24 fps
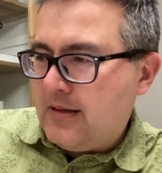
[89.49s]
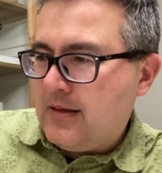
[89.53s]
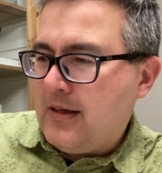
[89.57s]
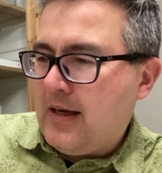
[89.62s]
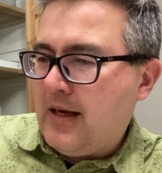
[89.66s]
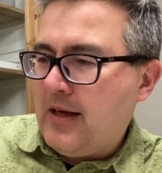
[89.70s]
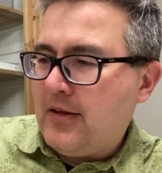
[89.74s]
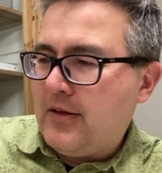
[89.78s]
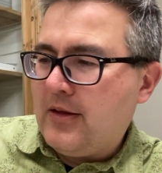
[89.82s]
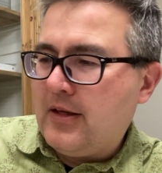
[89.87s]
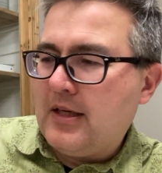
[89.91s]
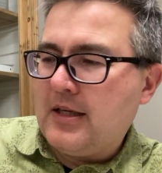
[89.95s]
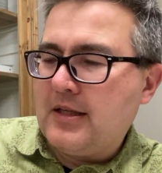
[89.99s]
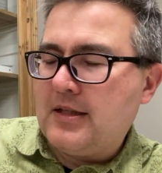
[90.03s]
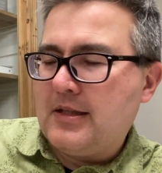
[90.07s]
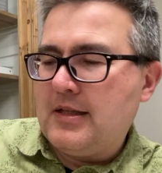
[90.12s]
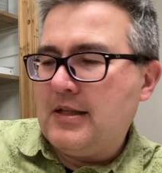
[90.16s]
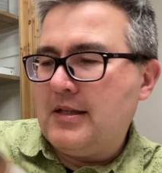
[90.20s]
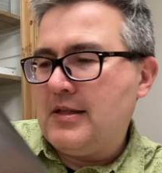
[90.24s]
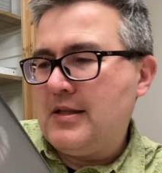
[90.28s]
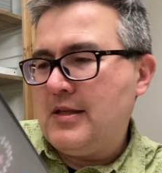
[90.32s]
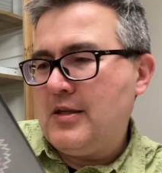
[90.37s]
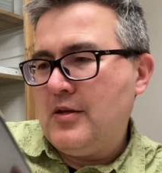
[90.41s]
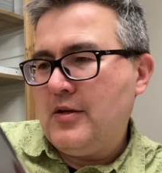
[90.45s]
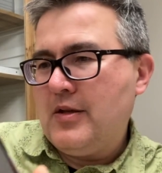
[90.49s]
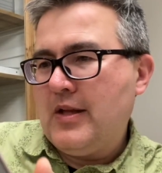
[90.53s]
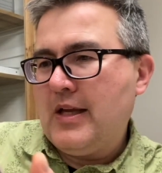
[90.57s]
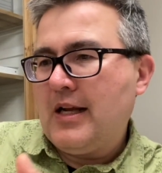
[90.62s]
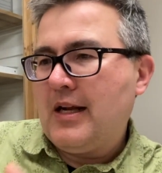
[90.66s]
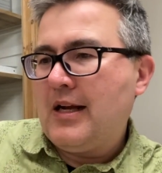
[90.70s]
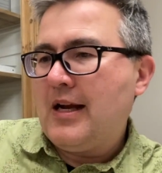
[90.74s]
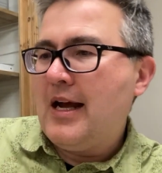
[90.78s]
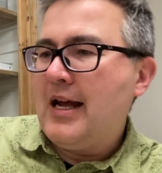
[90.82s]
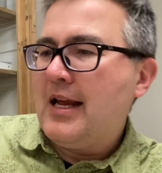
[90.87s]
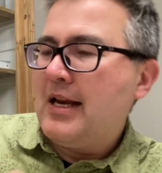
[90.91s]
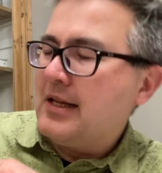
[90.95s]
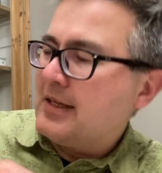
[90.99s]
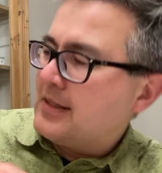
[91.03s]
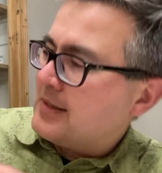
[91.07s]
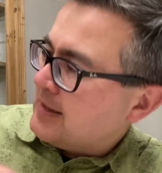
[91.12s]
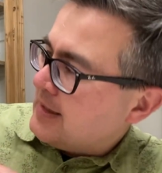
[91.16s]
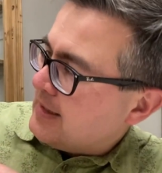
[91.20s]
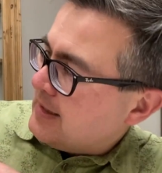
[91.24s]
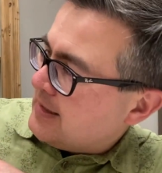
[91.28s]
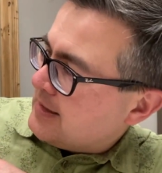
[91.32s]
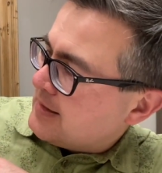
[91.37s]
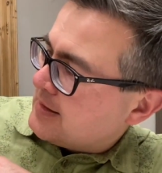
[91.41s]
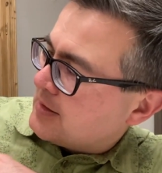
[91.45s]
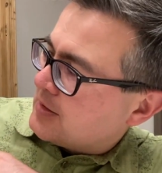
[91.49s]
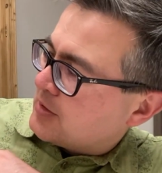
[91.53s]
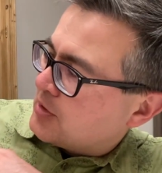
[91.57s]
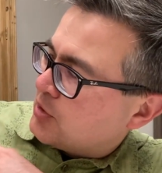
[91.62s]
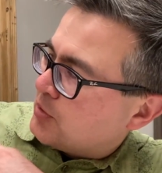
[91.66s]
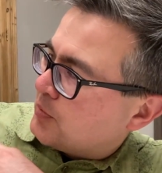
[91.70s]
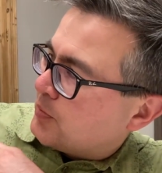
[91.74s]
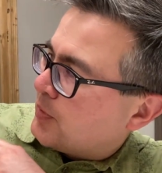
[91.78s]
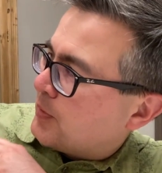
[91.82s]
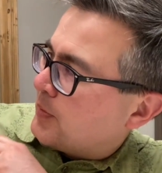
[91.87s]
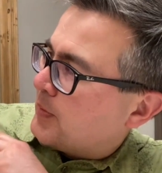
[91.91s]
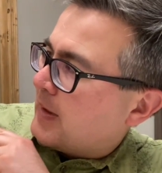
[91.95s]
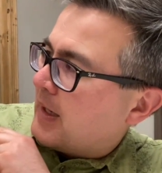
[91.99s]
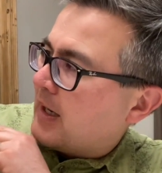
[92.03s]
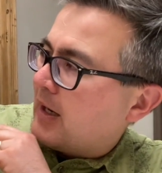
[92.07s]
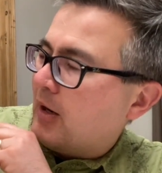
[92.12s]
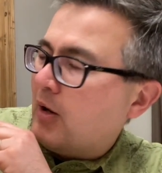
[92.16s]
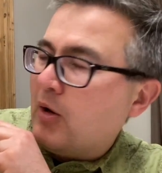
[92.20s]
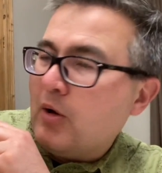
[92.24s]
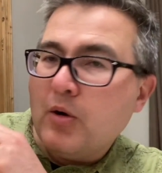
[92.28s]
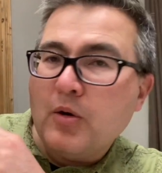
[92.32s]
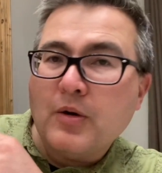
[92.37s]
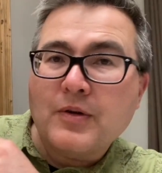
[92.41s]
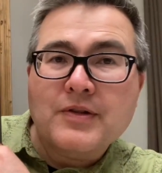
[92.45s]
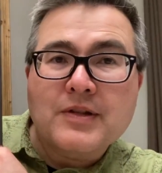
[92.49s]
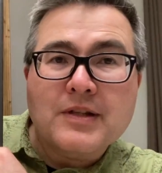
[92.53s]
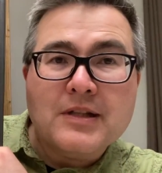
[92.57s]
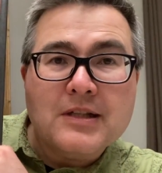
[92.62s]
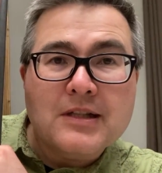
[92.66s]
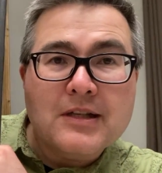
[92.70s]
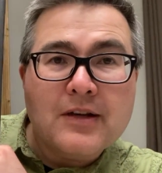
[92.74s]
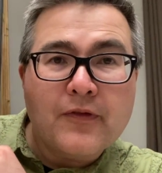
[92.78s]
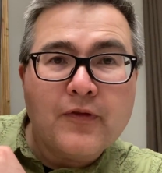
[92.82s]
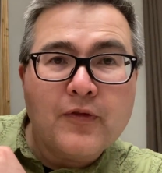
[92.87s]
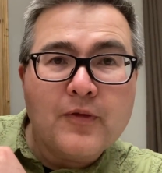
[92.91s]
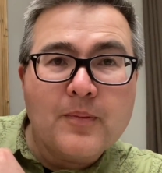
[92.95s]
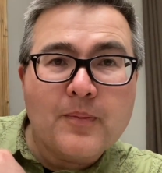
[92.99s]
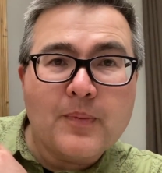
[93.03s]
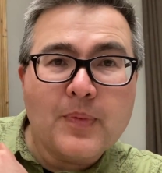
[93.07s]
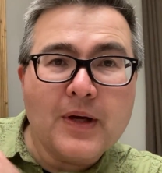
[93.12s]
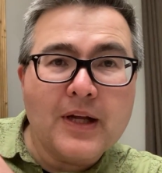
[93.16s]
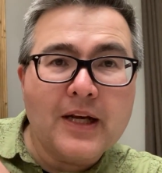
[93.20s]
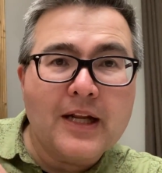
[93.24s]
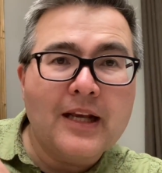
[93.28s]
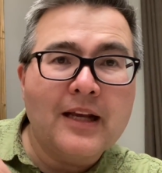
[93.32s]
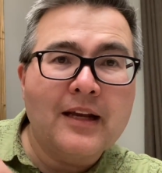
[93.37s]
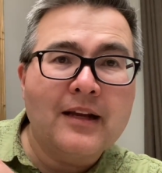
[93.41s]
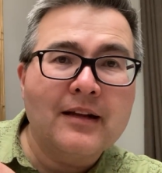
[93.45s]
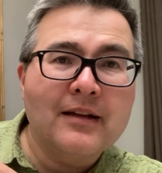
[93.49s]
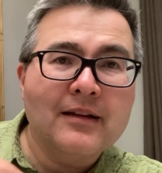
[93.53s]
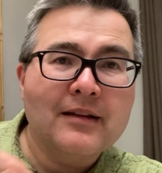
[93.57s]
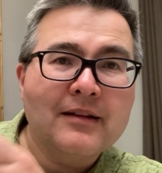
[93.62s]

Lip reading: I thought it says here that kindness is a superpower. Oh, it's a different bunny.